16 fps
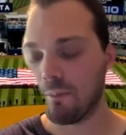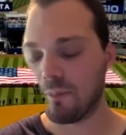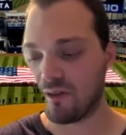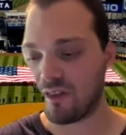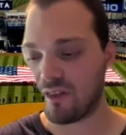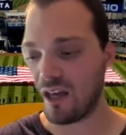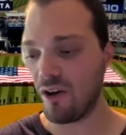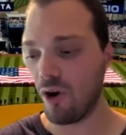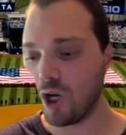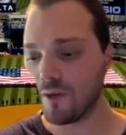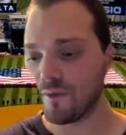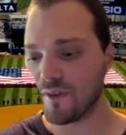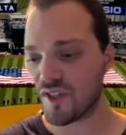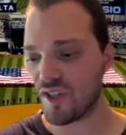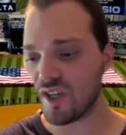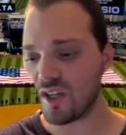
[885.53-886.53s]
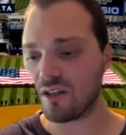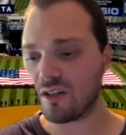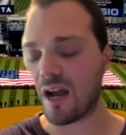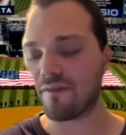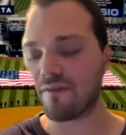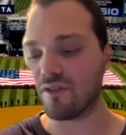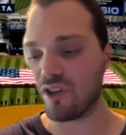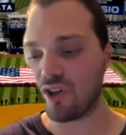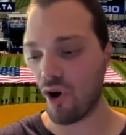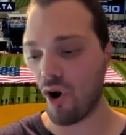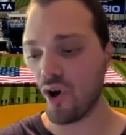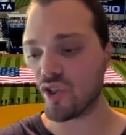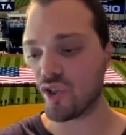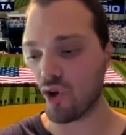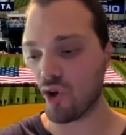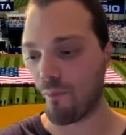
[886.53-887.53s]
But then all of a sudden, after the
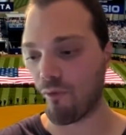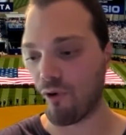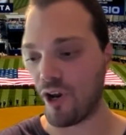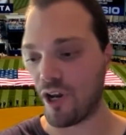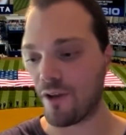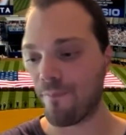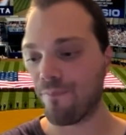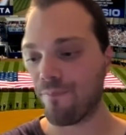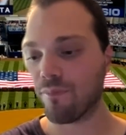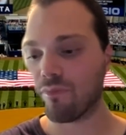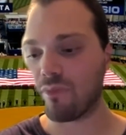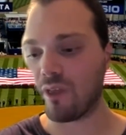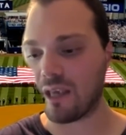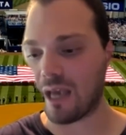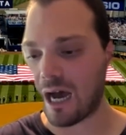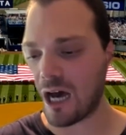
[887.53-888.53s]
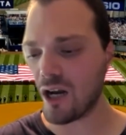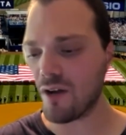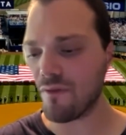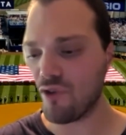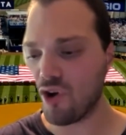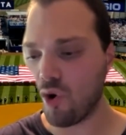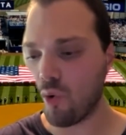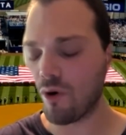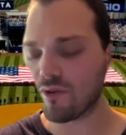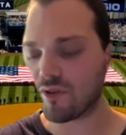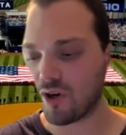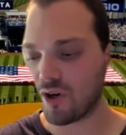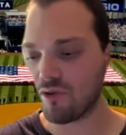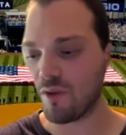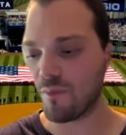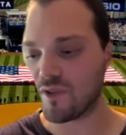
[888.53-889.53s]
All-Star break, they out of nowhere
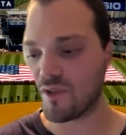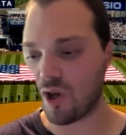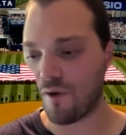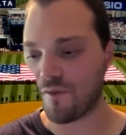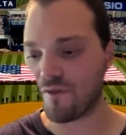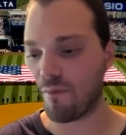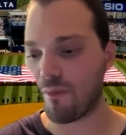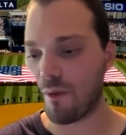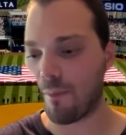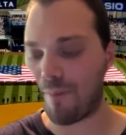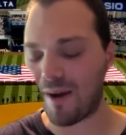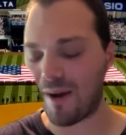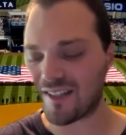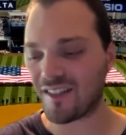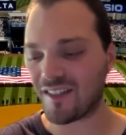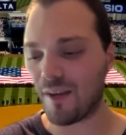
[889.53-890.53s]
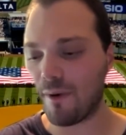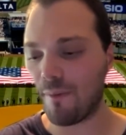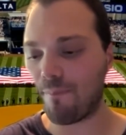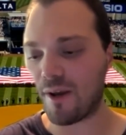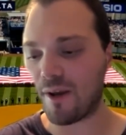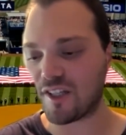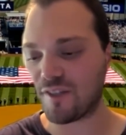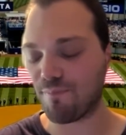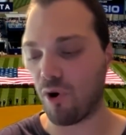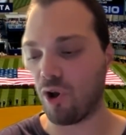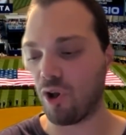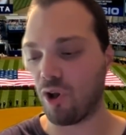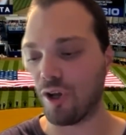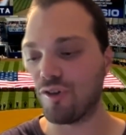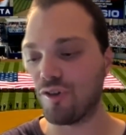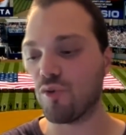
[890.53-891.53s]
turned themselves from the best team in
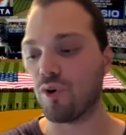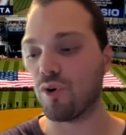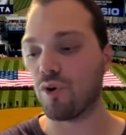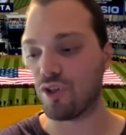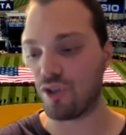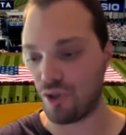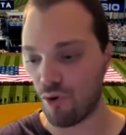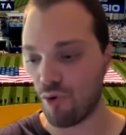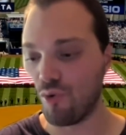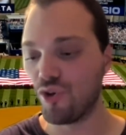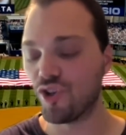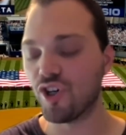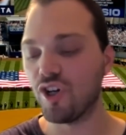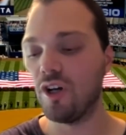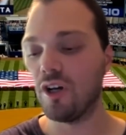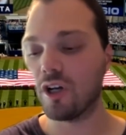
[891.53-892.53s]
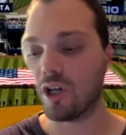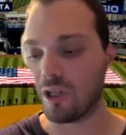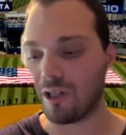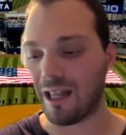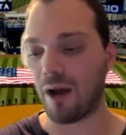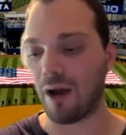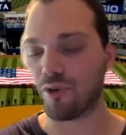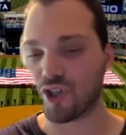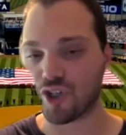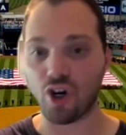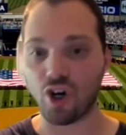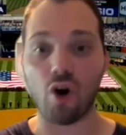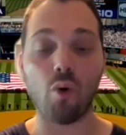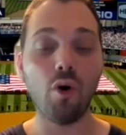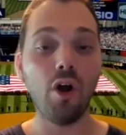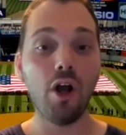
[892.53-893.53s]
baseball into a huge clown
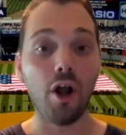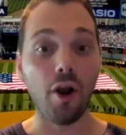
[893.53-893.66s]
show.